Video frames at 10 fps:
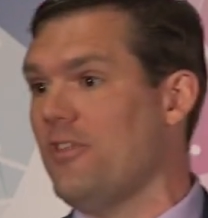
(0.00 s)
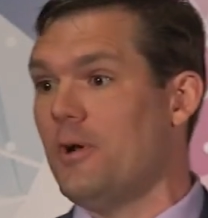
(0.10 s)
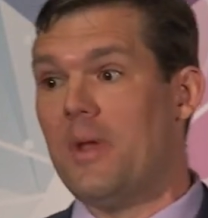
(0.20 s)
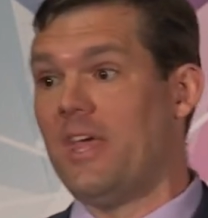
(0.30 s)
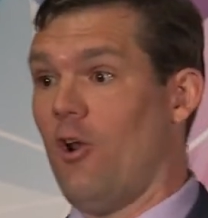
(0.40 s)
and
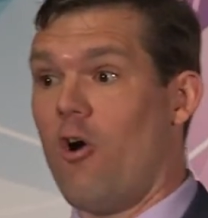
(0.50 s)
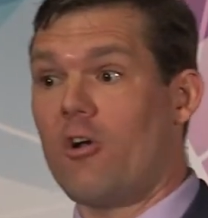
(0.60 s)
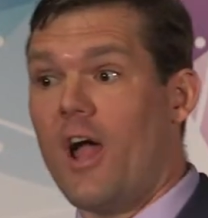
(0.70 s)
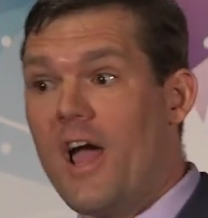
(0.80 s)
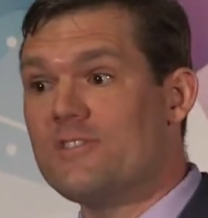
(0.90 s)
they're making all
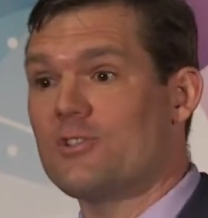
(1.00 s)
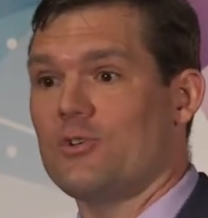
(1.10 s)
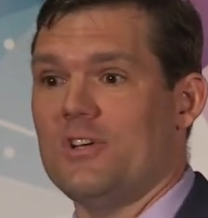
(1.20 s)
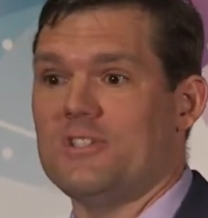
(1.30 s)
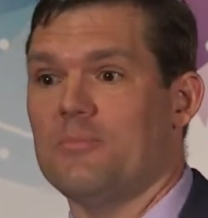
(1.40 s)
kinds of
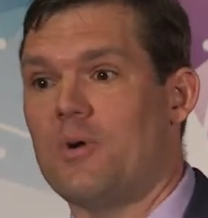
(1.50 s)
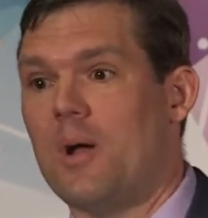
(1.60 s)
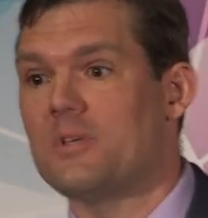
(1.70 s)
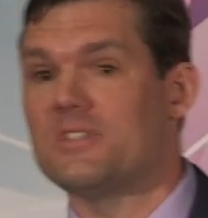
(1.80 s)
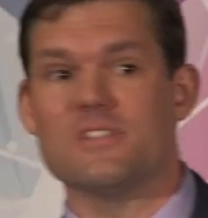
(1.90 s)
crazy
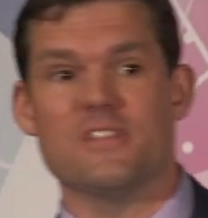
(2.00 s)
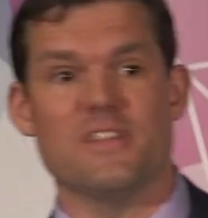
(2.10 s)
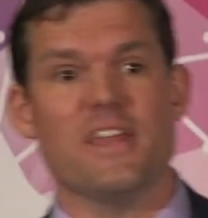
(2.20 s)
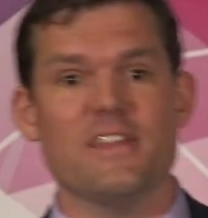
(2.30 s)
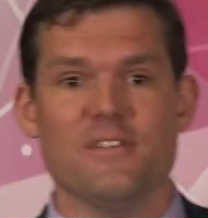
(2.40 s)
promises
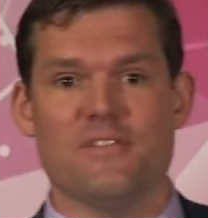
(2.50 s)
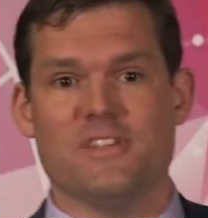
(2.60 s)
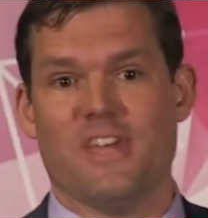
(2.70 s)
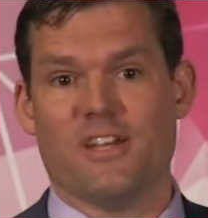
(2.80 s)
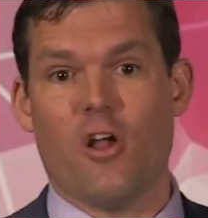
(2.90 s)
and they leave the
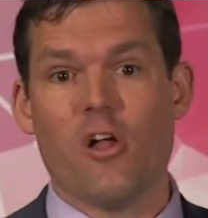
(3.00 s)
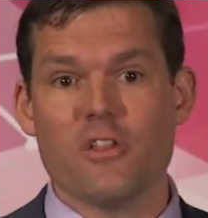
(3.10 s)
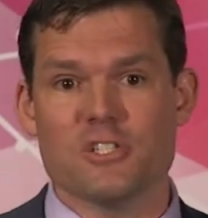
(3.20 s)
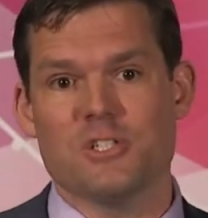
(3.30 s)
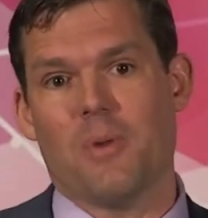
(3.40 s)

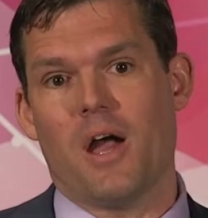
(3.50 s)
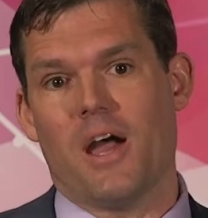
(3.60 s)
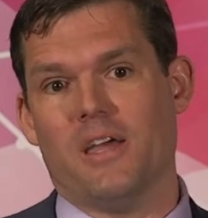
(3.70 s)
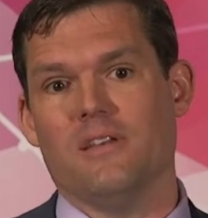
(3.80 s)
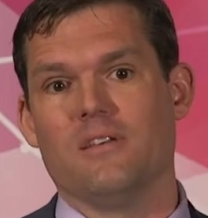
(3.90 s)
technology
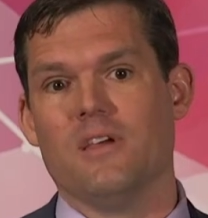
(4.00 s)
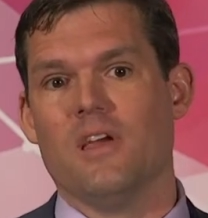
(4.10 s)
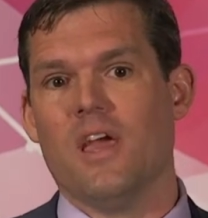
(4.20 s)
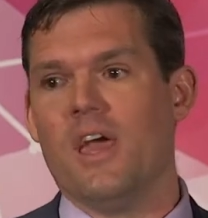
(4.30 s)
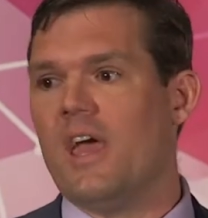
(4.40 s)
behind.
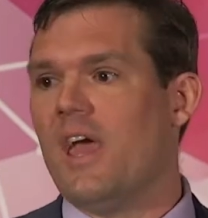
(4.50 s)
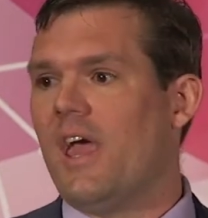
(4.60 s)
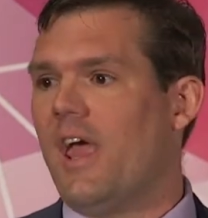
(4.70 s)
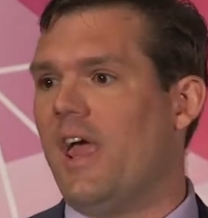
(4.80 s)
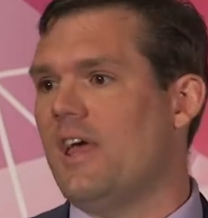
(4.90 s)

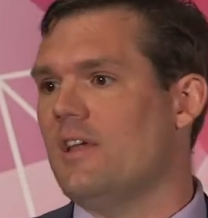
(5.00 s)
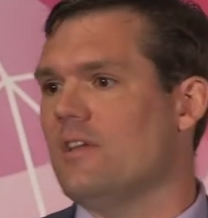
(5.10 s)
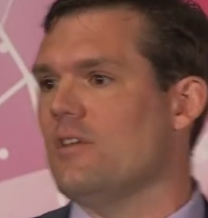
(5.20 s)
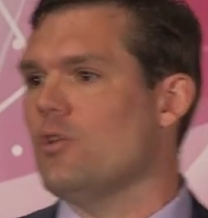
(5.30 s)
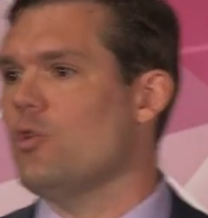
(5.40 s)
And